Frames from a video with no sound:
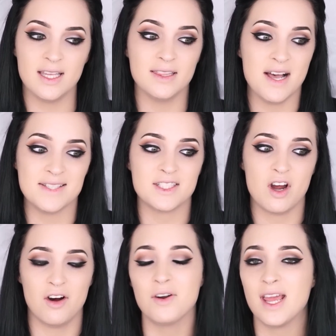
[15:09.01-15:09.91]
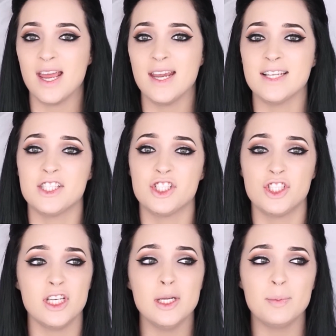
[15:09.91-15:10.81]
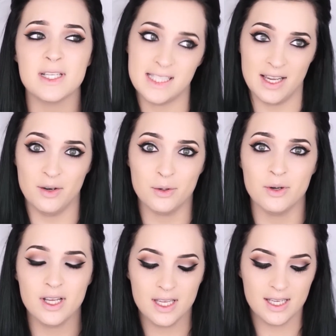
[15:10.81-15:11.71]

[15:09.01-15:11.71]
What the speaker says: It lasts all day. It's cheap as hell.